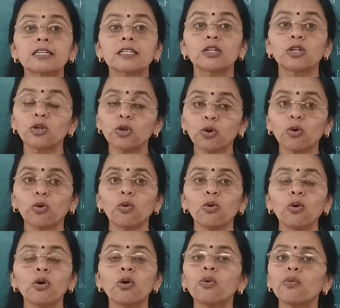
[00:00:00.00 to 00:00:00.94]

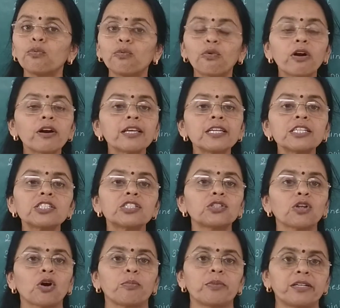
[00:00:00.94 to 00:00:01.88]
know what is
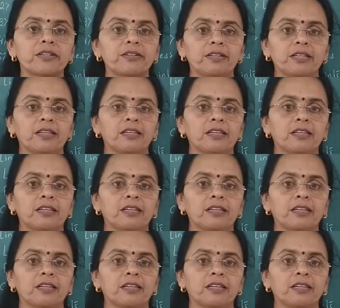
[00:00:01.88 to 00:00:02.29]
geometry.